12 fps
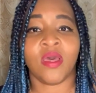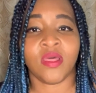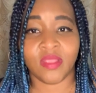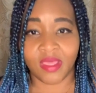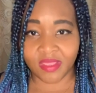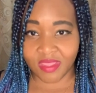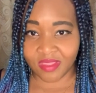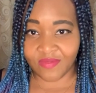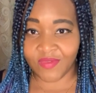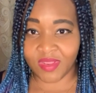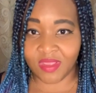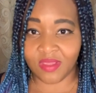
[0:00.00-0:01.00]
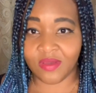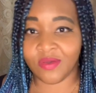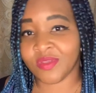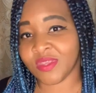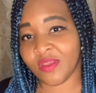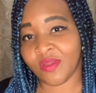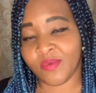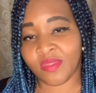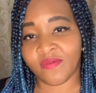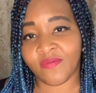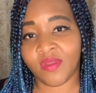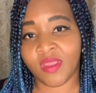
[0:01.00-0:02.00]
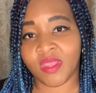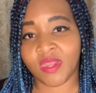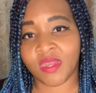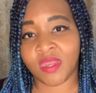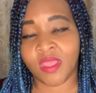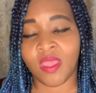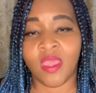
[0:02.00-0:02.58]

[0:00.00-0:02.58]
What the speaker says: like this video, share it with a friend,